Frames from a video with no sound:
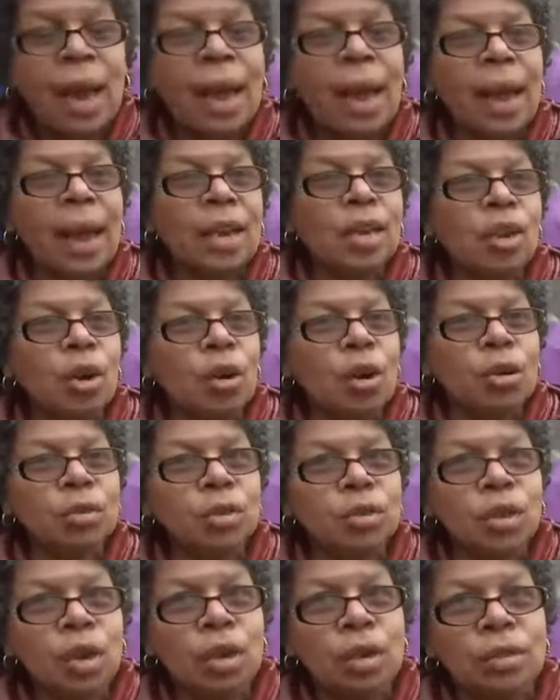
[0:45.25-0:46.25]
and
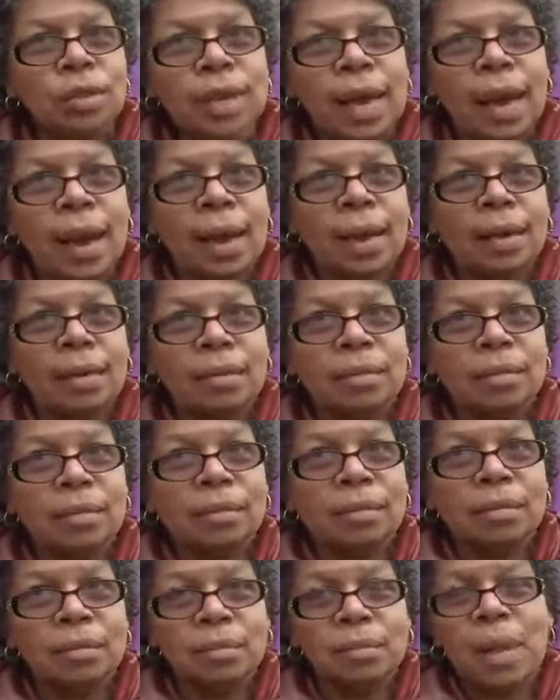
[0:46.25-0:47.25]
also that
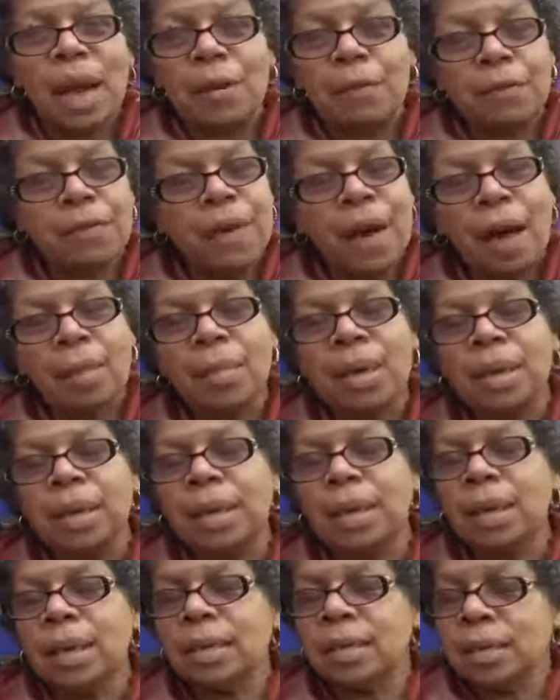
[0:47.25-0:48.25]
my
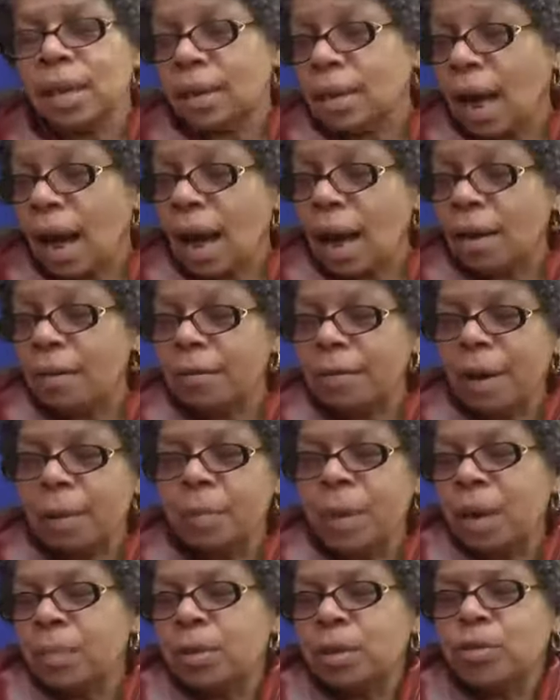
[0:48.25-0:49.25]
family is alive.
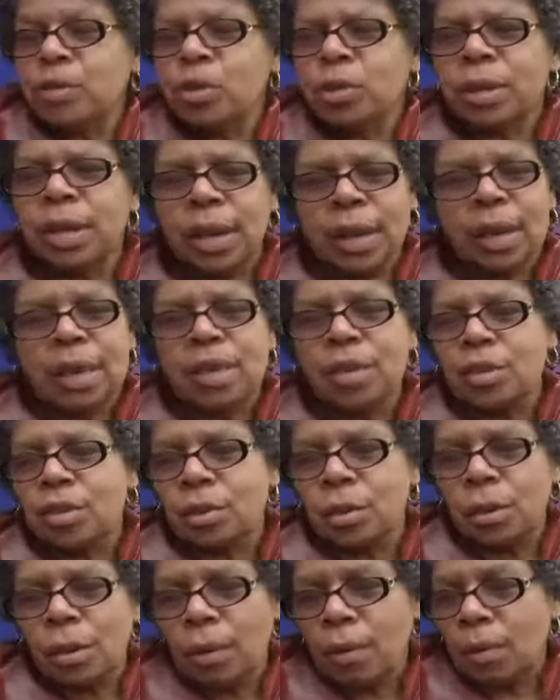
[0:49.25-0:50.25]
I'm able to
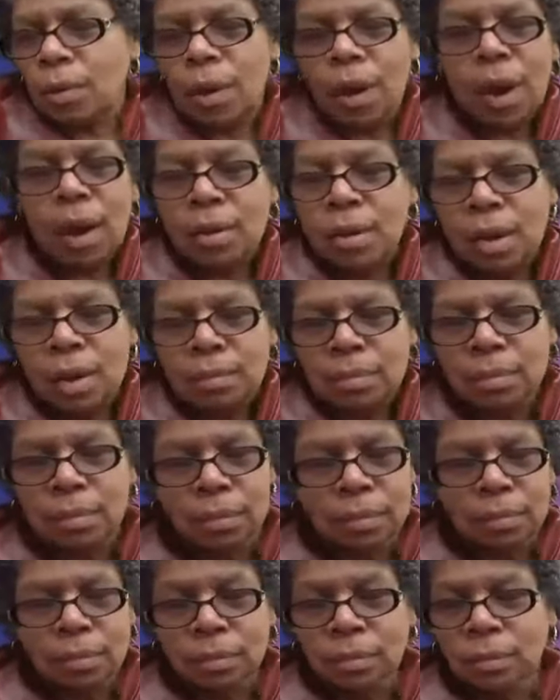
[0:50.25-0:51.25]
kiss, hug them,
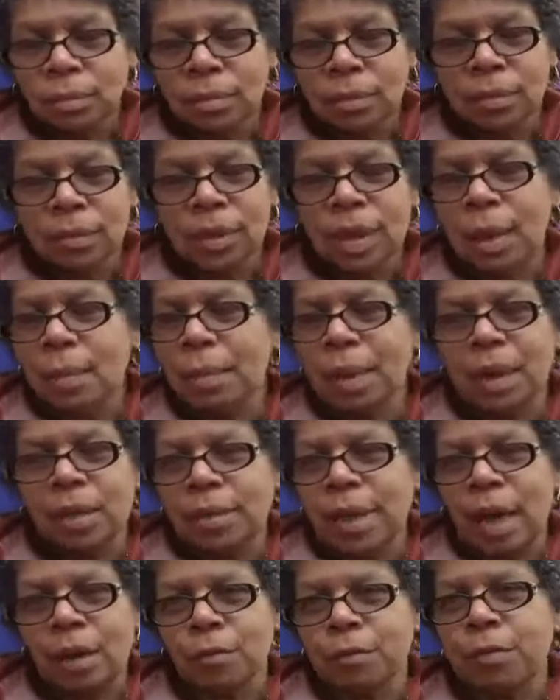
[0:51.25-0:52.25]
and be
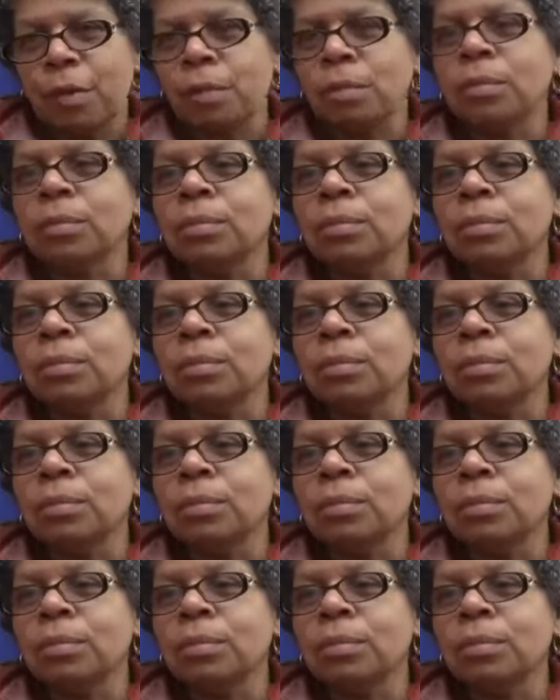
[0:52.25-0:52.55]
thankful.